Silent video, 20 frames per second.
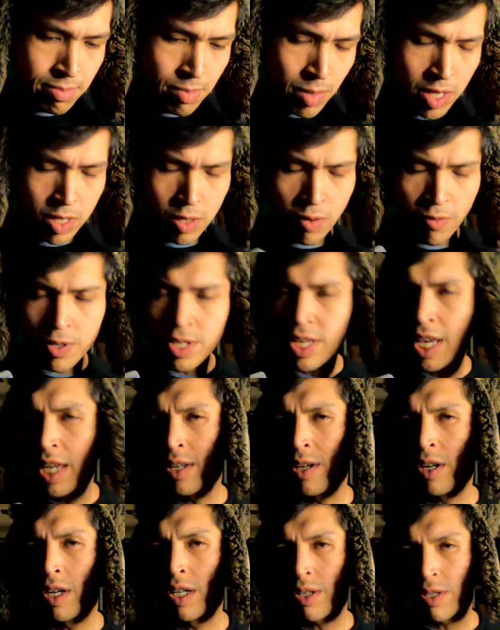It's over
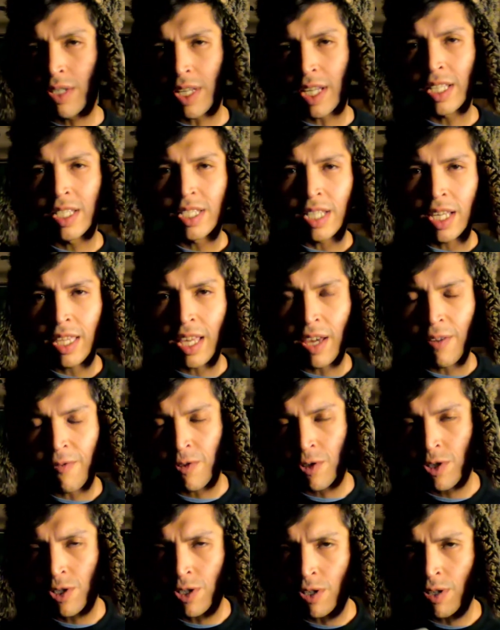$10, I can say that
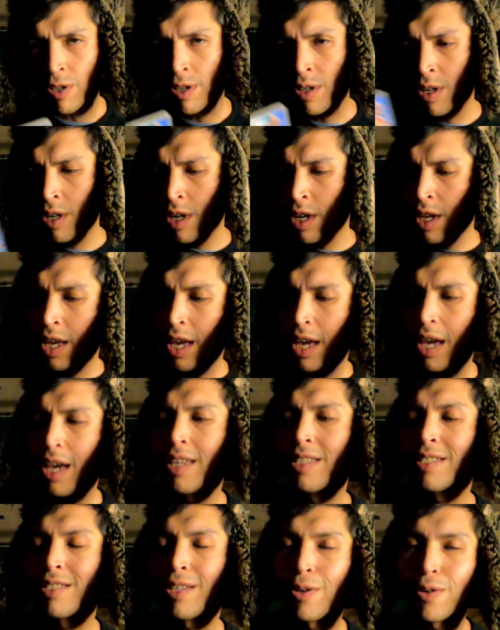for sure.
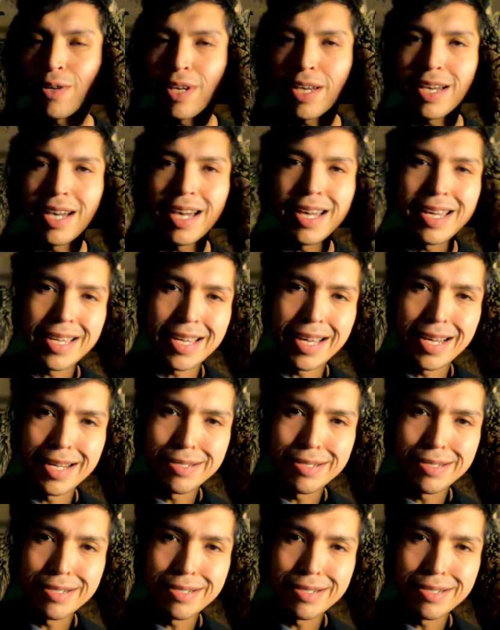So yeah, I